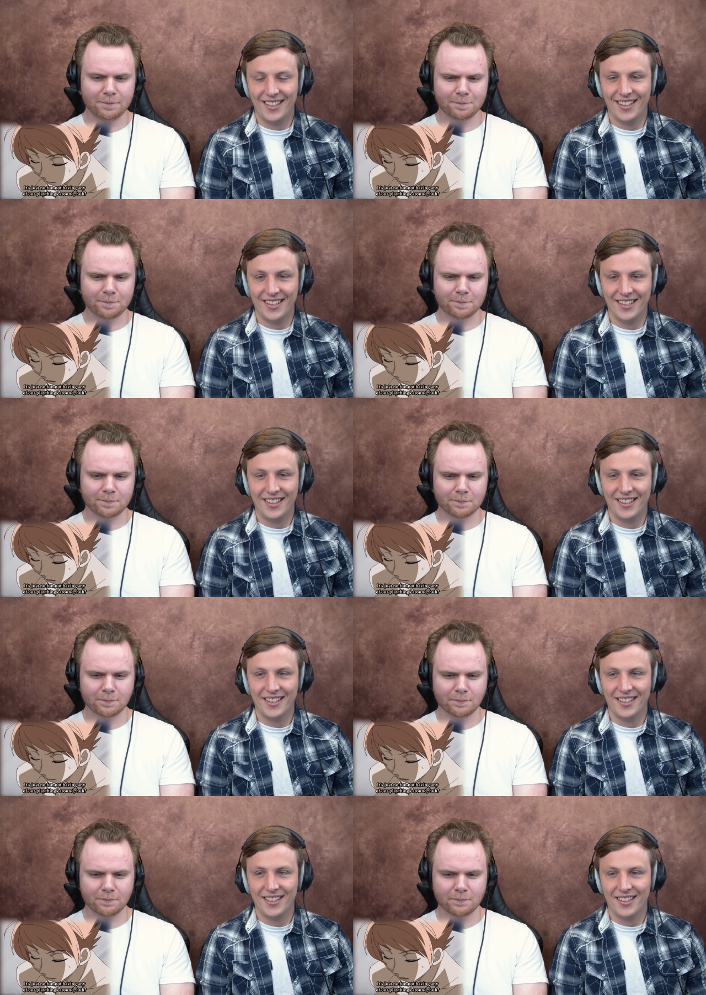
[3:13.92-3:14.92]

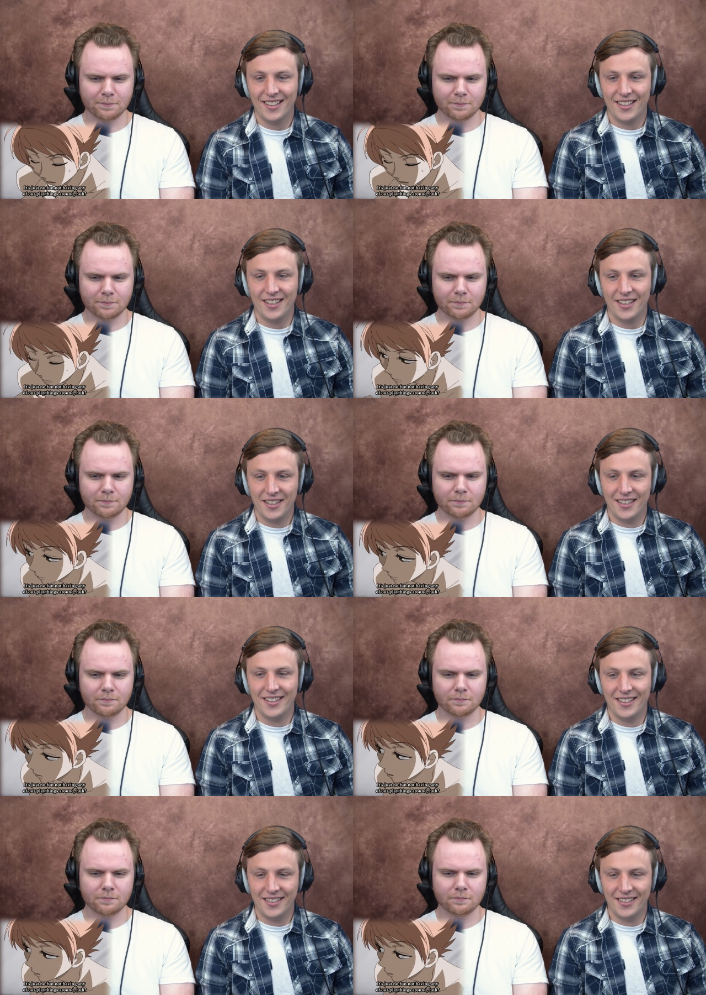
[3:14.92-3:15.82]
No one is speaking in this clip.